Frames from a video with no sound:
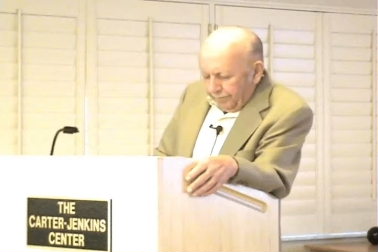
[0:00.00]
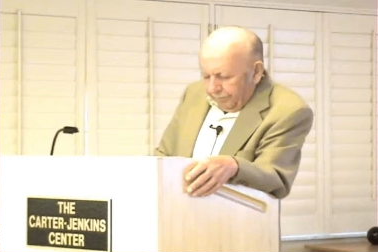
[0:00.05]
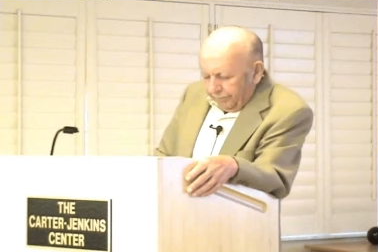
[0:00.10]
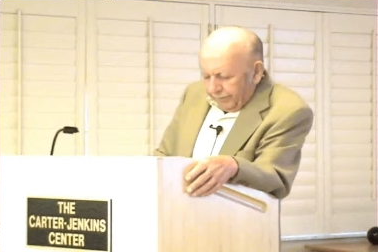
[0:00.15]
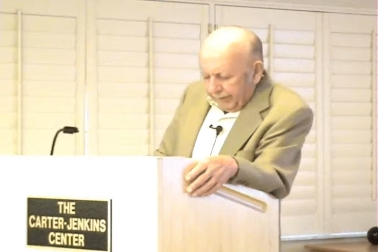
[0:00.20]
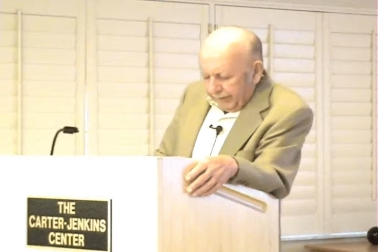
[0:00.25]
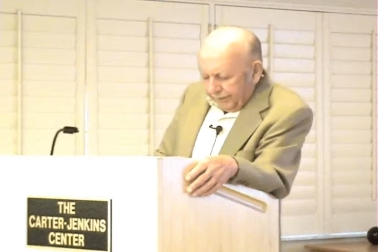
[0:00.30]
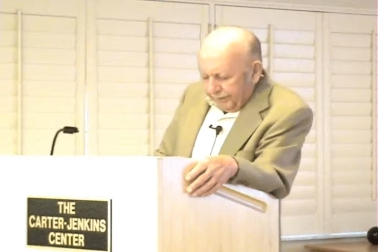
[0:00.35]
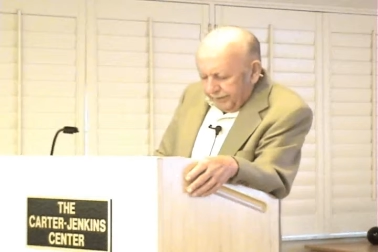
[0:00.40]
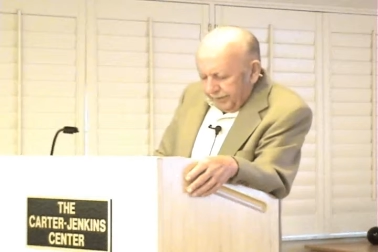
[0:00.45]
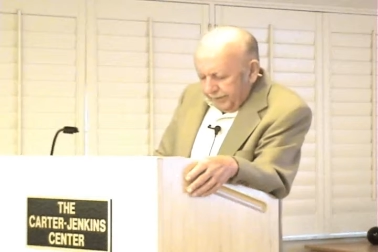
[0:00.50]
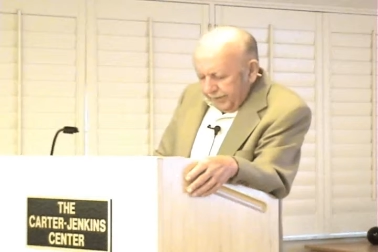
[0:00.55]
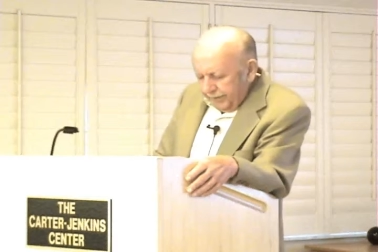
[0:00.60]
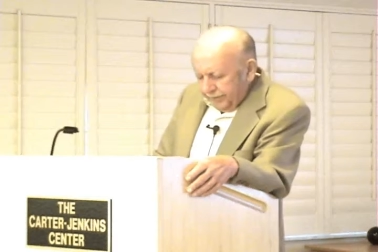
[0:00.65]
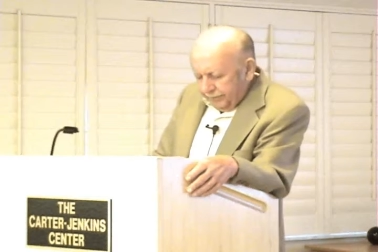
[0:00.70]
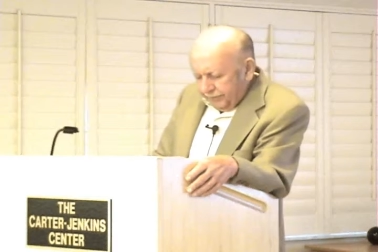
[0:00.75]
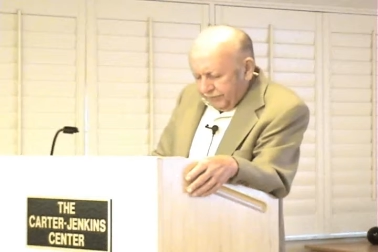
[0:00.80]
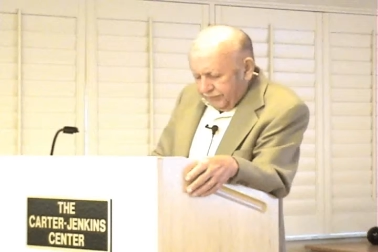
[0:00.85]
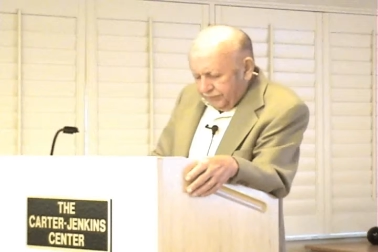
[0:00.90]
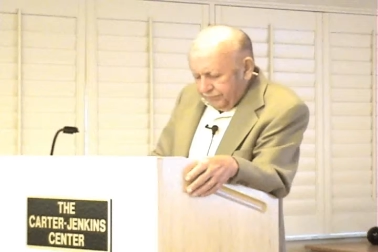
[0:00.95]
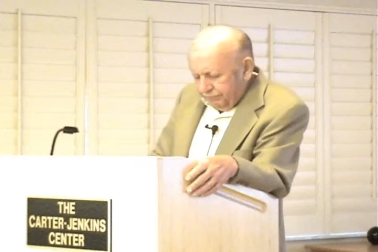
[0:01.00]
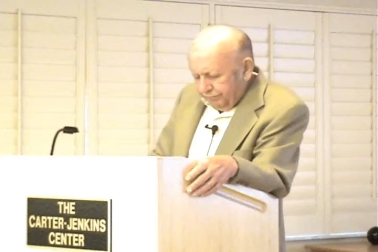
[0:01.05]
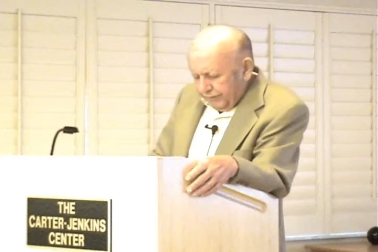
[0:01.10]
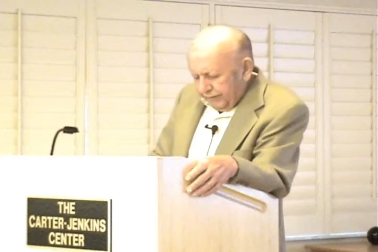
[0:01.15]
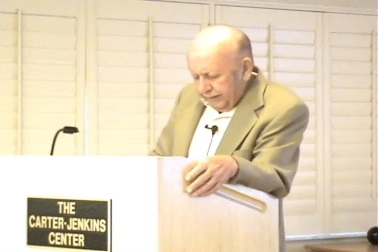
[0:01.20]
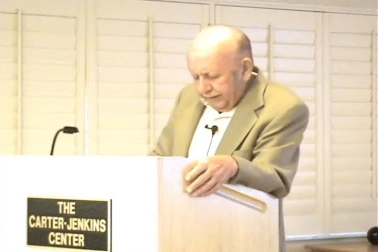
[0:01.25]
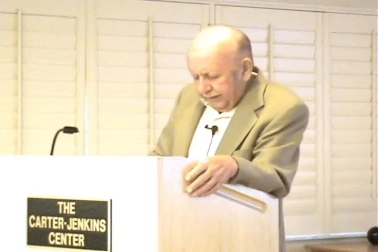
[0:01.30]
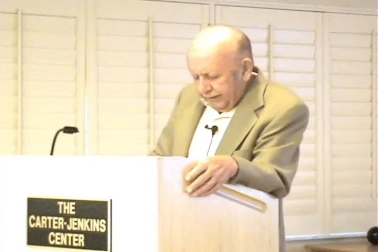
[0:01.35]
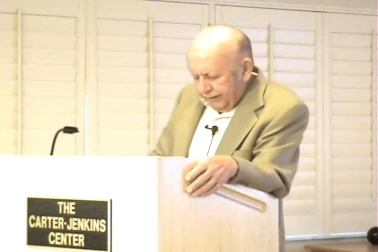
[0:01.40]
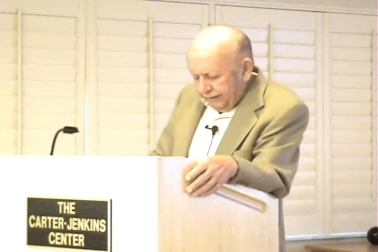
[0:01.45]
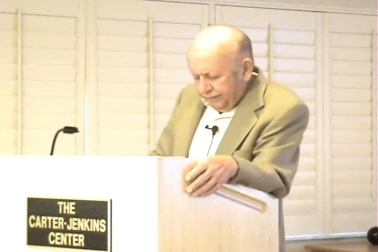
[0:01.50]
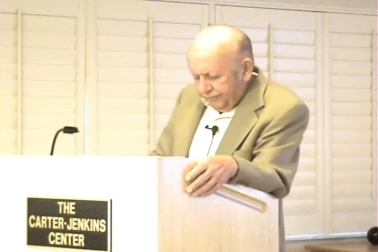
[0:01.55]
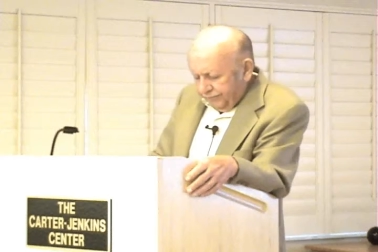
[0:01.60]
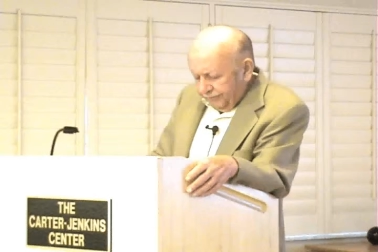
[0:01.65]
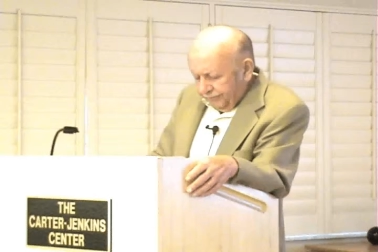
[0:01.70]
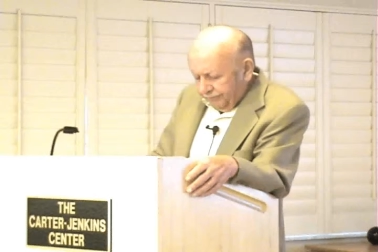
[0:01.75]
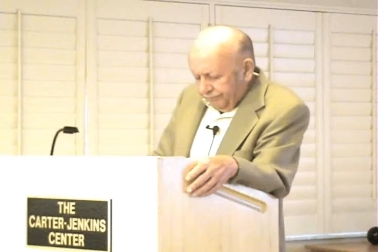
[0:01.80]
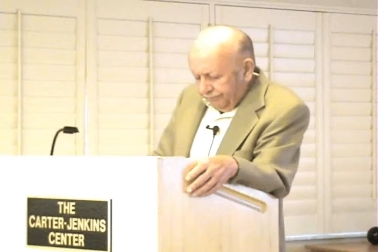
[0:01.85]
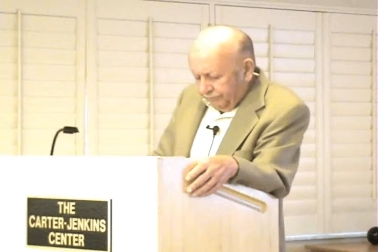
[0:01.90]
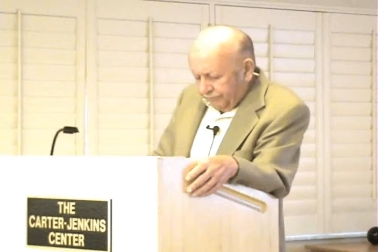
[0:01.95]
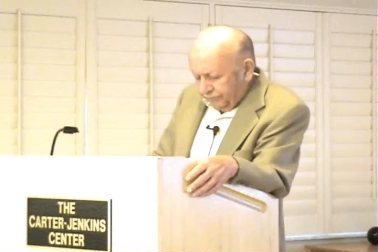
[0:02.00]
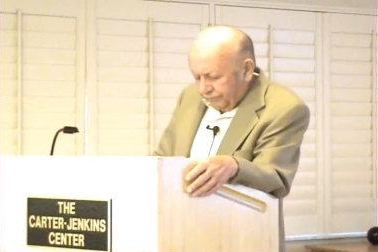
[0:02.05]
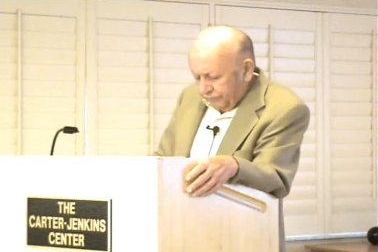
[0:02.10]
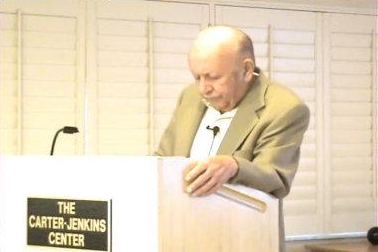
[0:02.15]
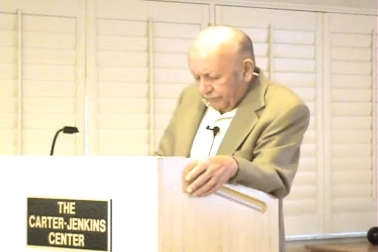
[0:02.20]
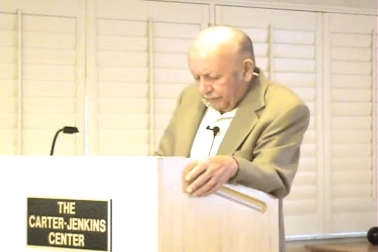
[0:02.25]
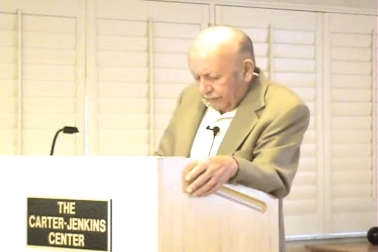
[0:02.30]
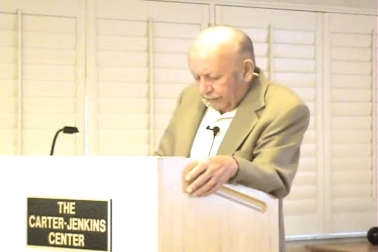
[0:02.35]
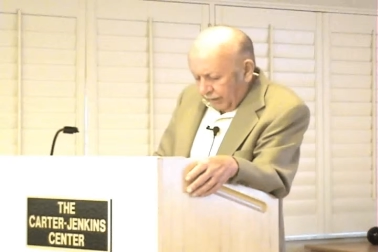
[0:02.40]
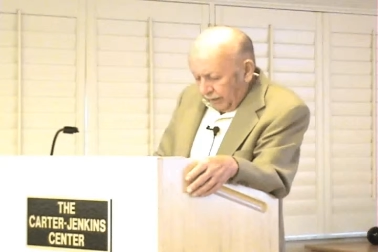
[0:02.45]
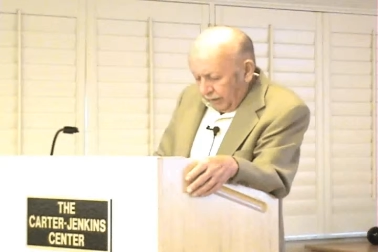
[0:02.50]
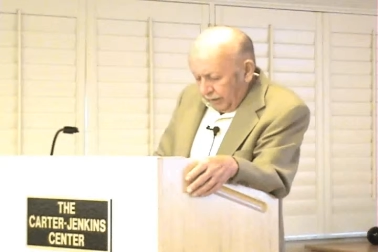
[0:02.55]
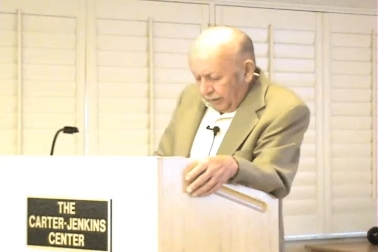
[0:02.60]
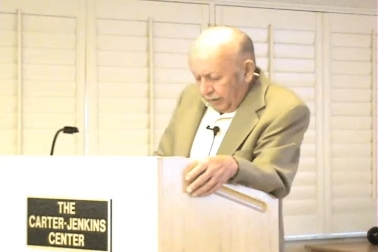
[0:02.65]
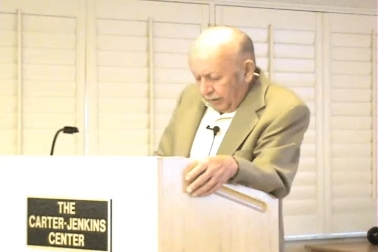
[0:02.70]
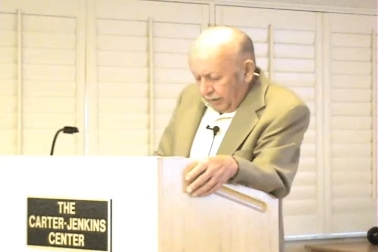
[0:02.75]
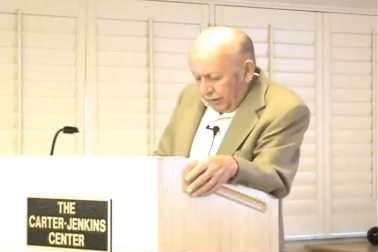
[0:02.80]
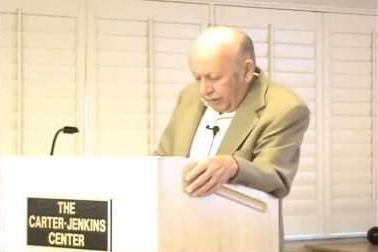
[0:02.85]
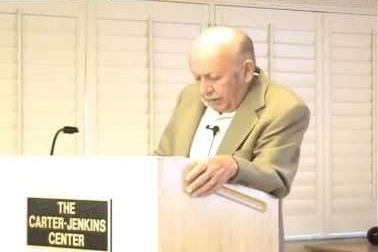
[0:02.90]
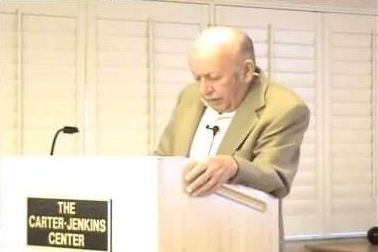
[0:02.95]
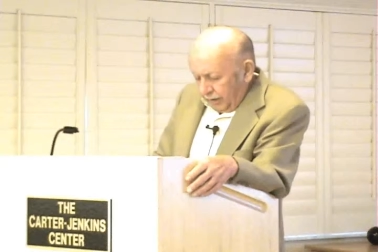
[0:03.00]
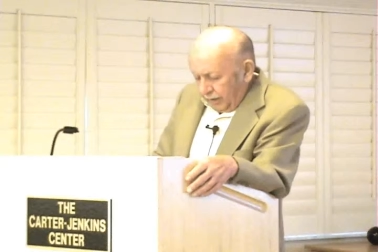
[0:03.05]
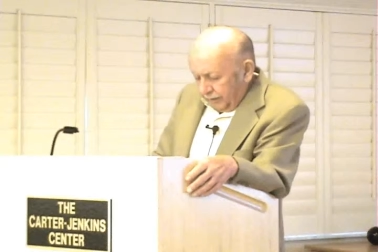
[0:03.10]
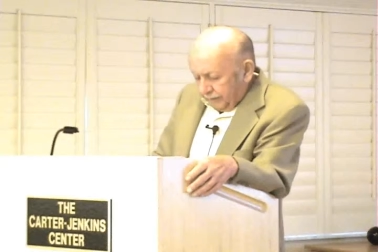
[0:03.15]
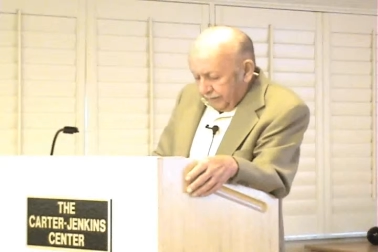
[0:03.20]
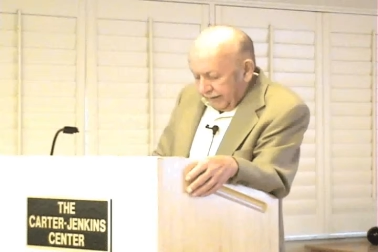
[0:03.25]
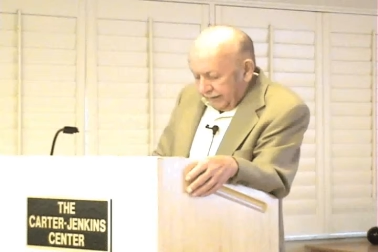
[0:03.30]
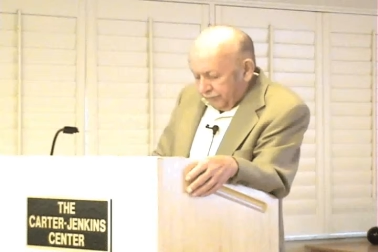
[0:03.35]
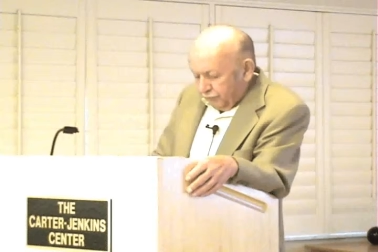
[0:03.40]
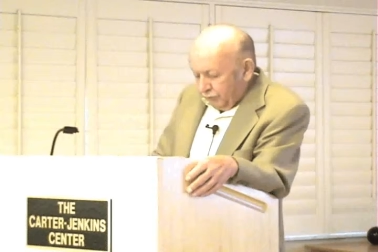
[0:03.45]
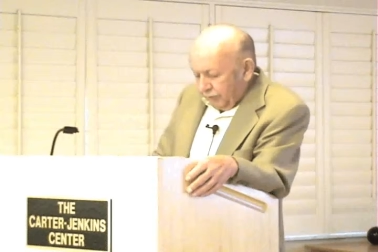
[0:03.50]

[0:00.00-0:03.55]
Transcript: Piaget's belief that